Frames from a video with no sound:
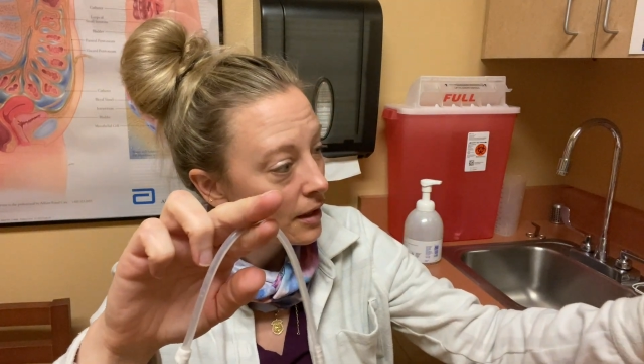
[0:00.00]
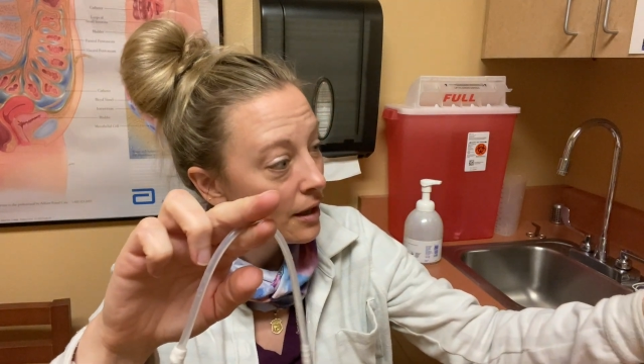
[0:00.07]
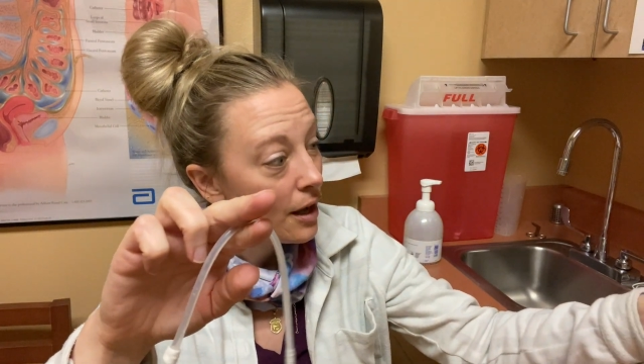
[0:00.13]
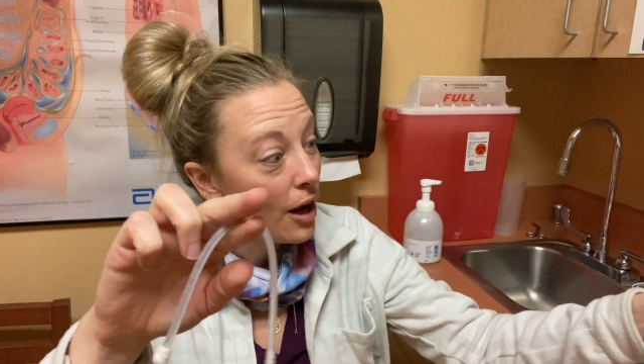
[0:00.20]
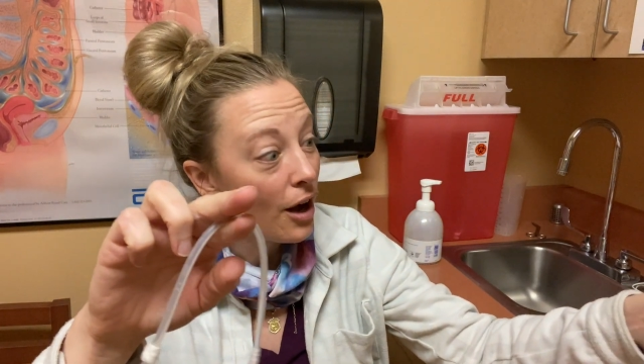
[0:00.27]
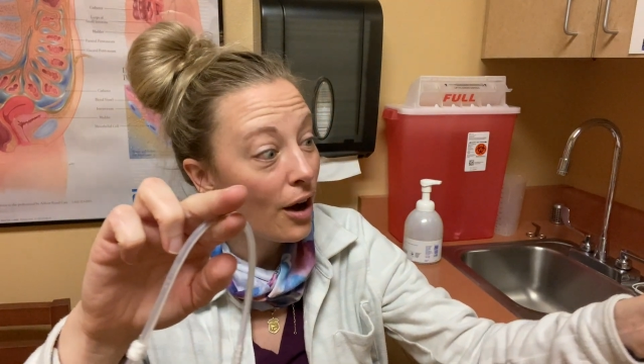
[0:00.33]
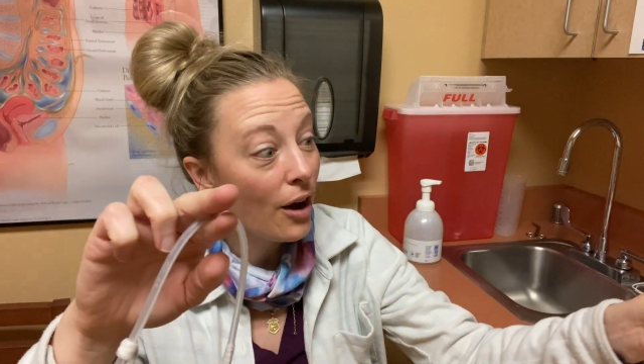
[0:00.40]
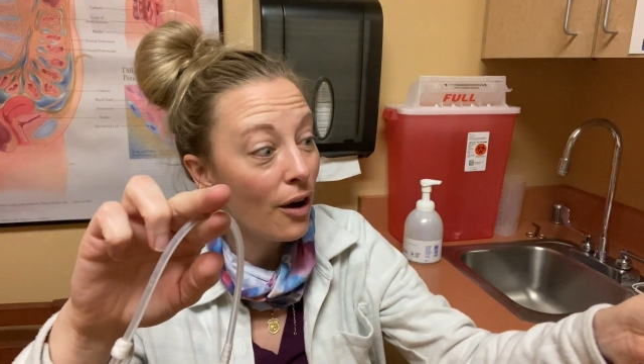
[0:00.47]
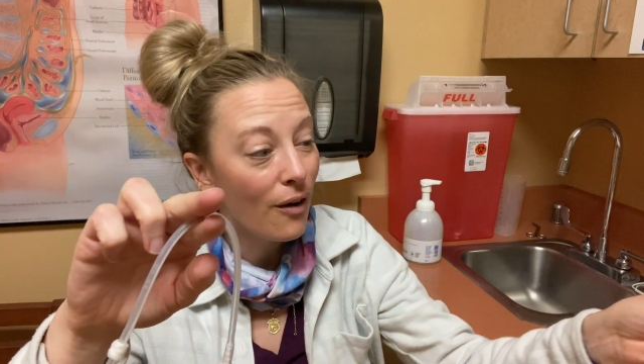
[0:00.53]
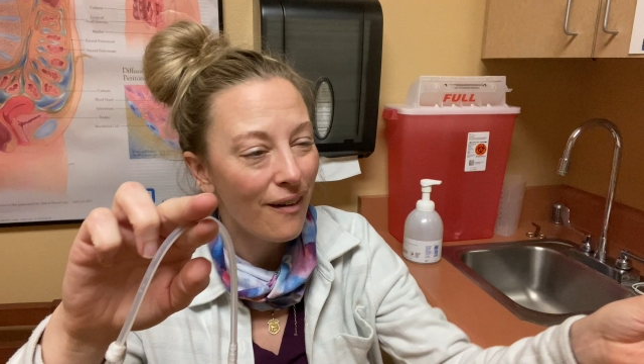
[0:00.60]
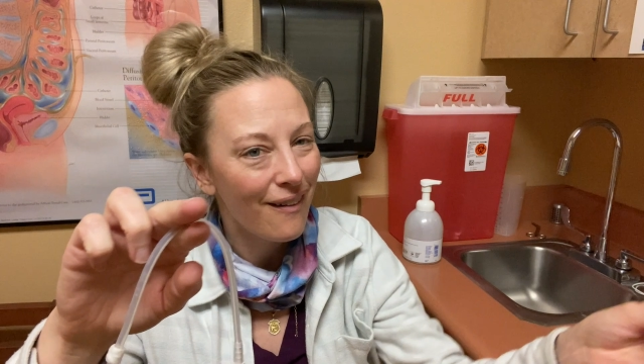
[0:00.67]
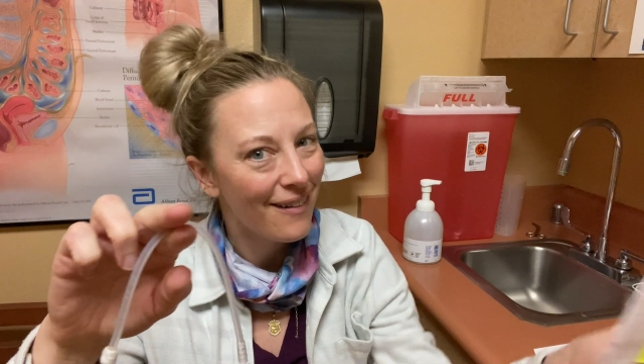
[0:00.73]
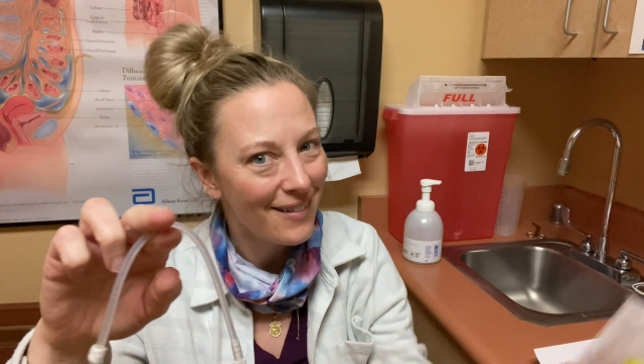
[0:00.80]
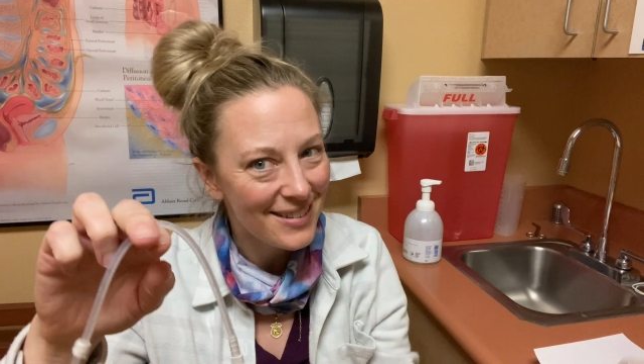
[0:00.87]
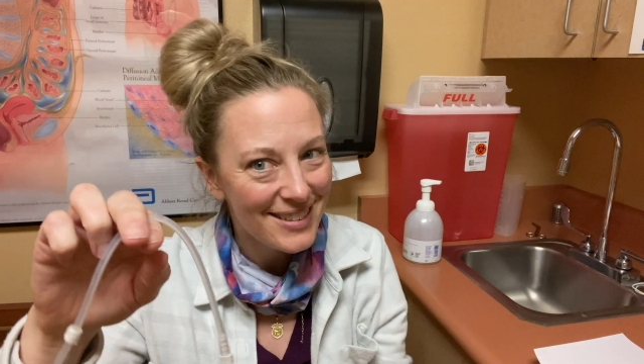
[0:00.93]

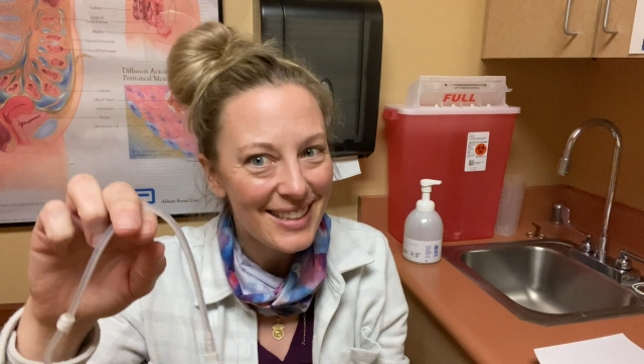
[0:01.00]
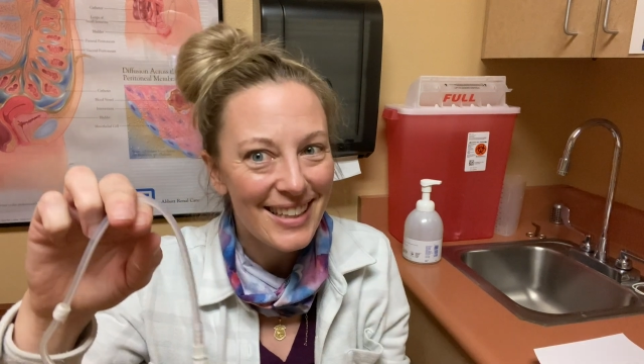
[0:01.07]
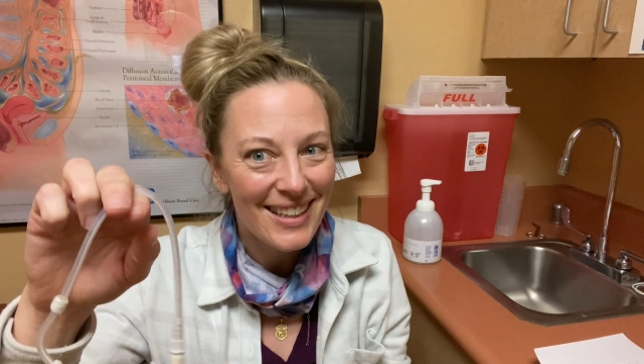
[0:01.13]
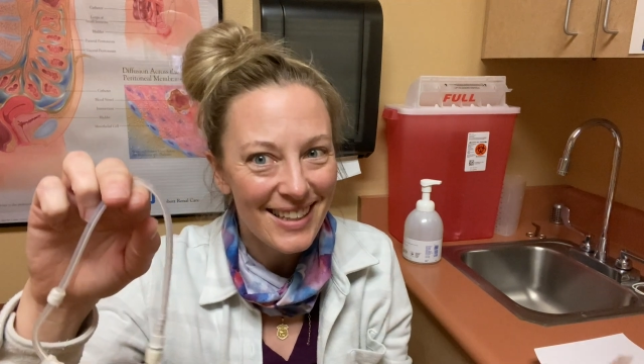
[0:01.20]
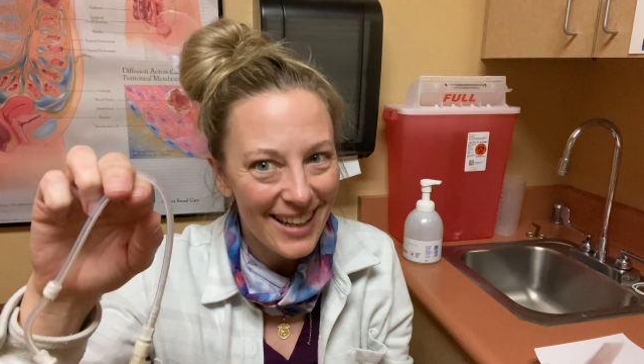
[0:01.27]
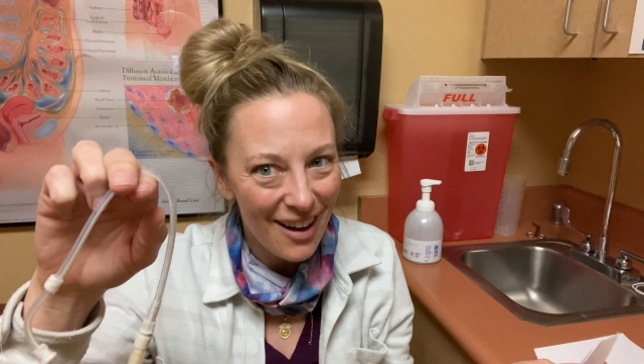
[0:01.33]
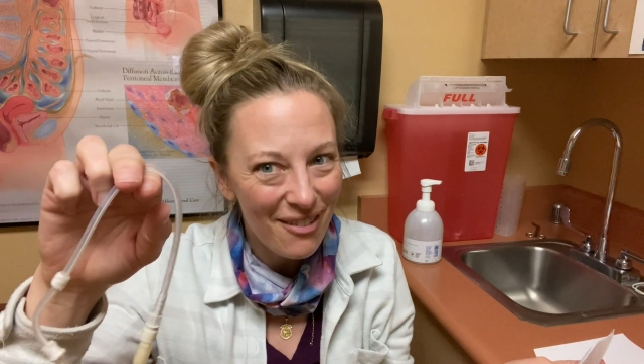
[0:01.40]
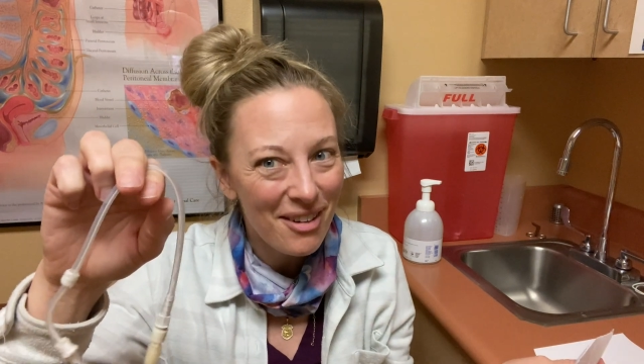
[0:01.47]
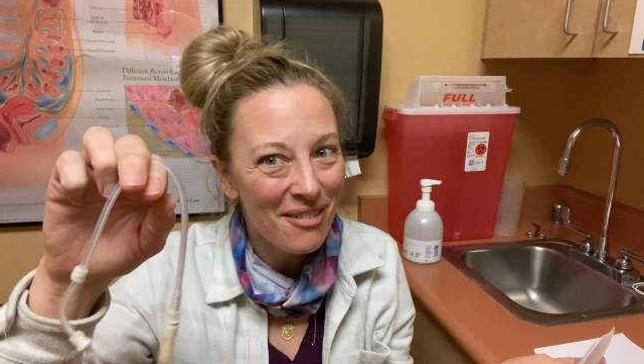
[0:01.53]
Oh, see, now we